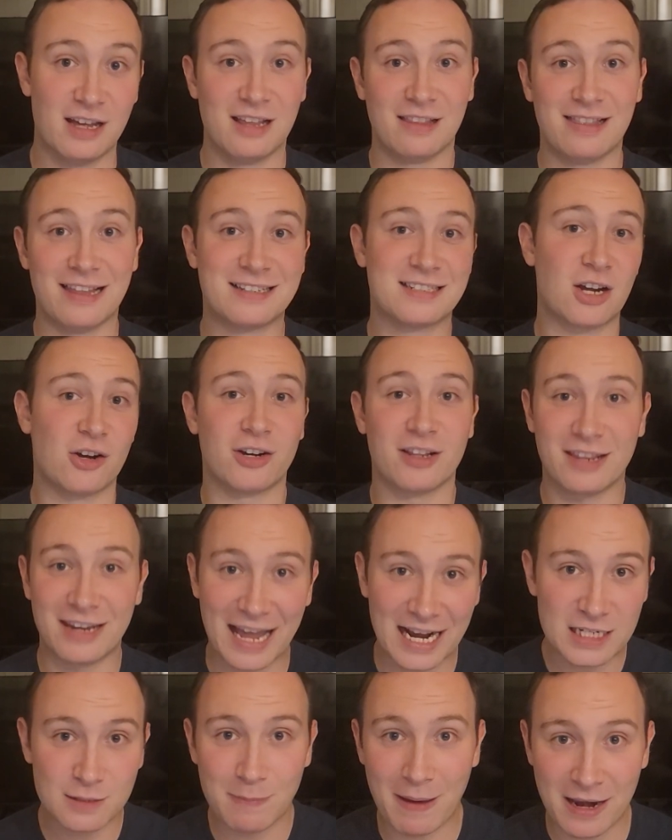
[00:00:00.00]
Let's go to the
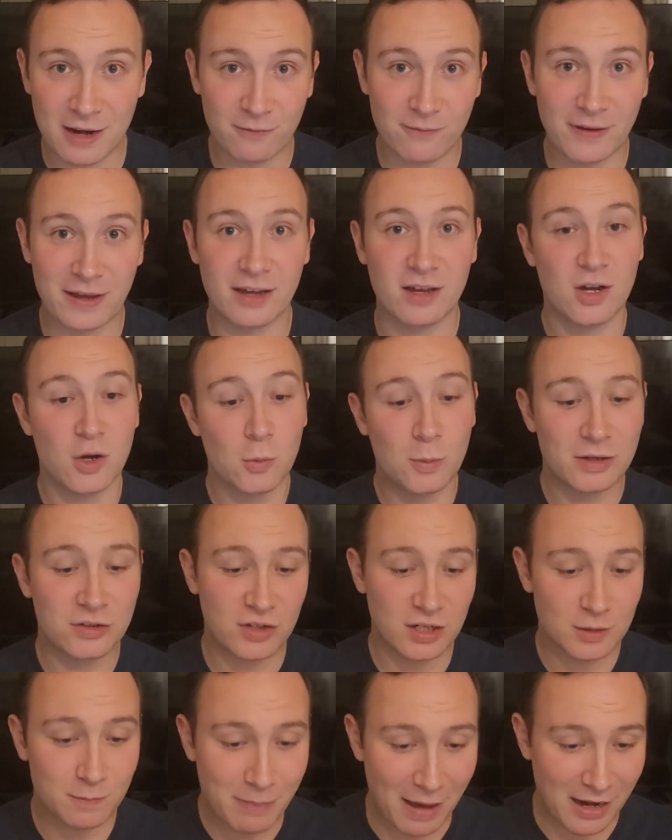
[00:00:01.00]
next benefit, which
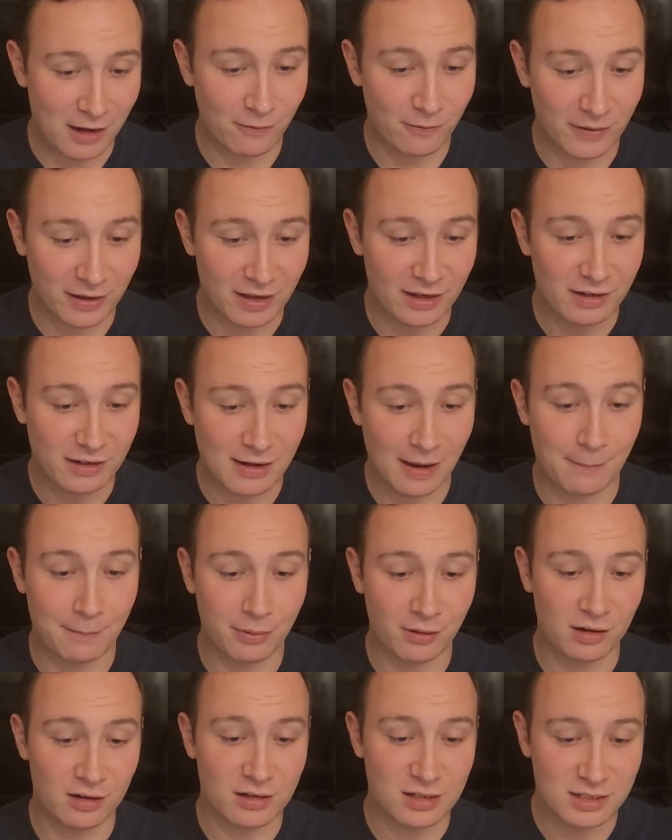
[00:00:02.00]
is benefit
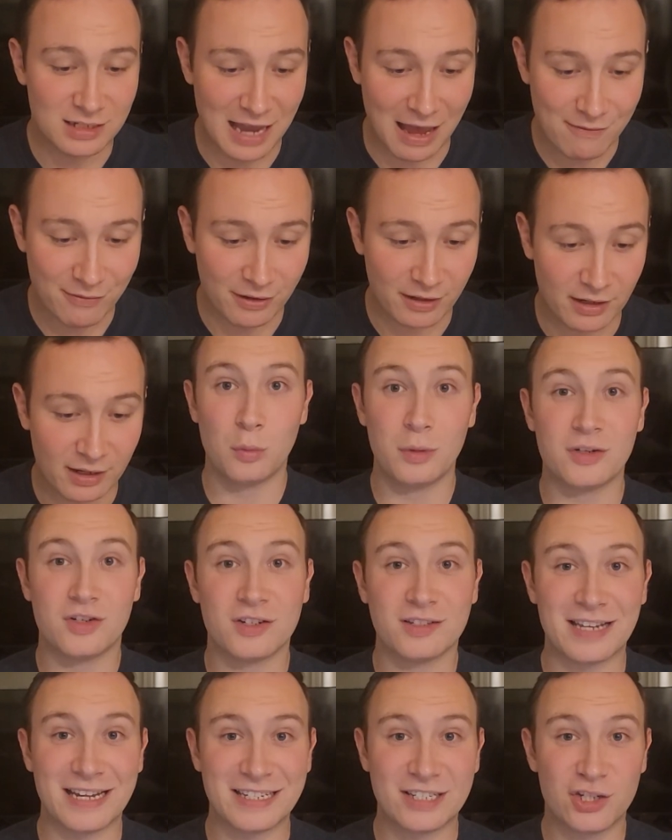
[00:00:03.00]
number 7, which
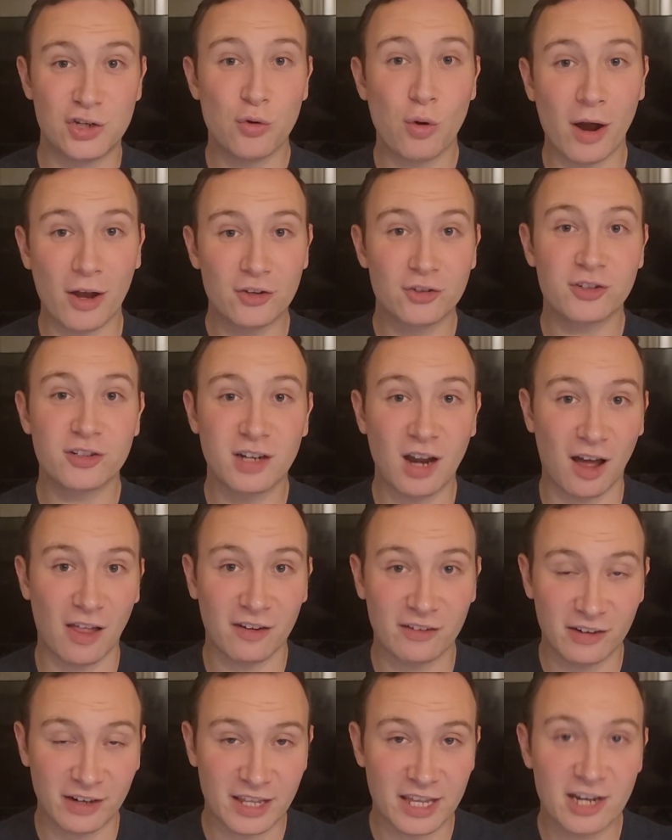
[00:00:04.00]
is a
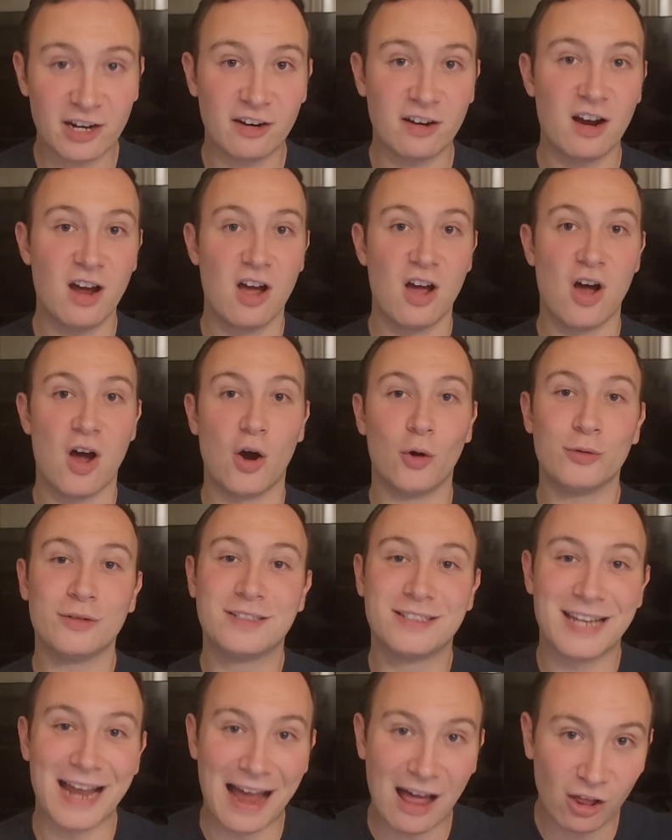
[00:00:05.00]
$200 a year
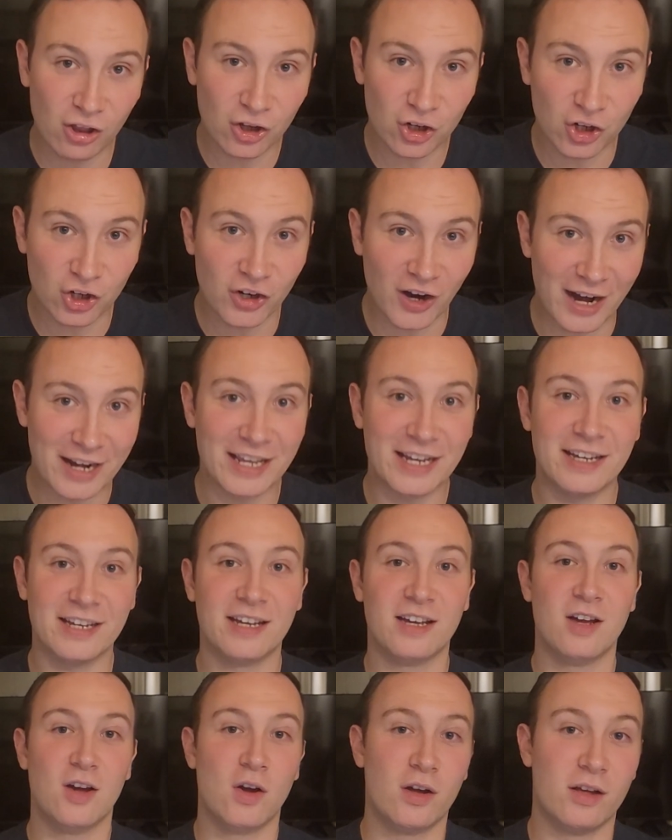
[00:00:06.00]
hotel credit
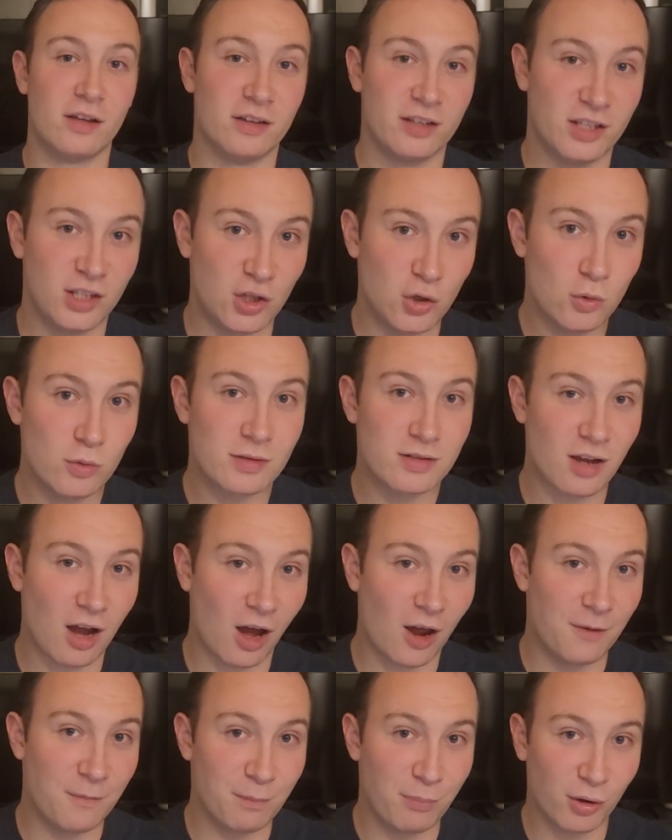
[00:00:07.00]
used
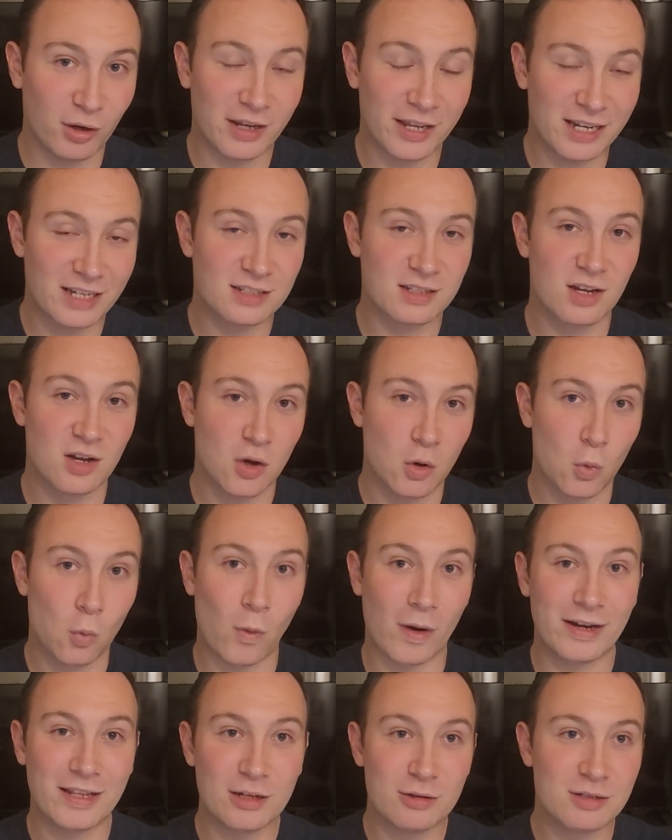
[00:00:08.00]
on bookings
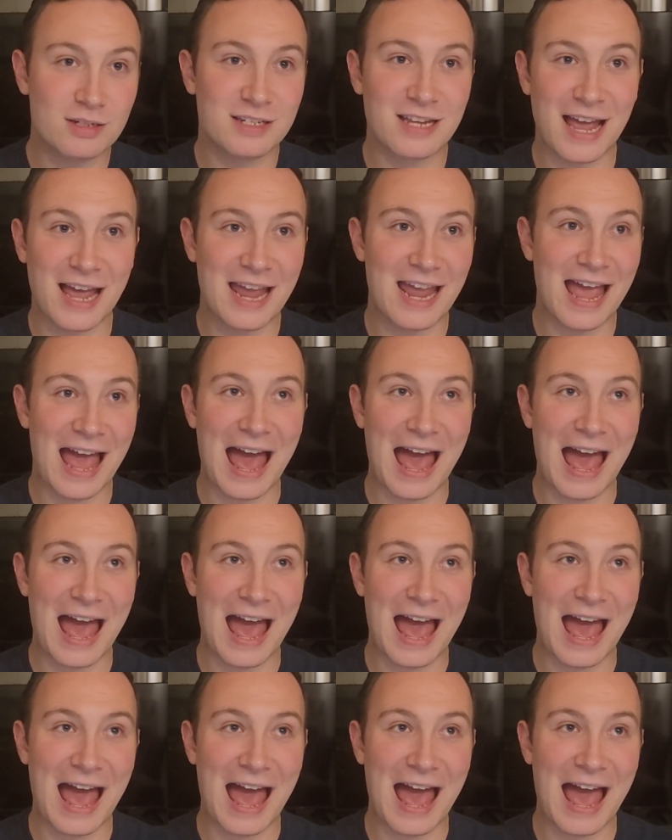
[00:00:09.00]
when you stay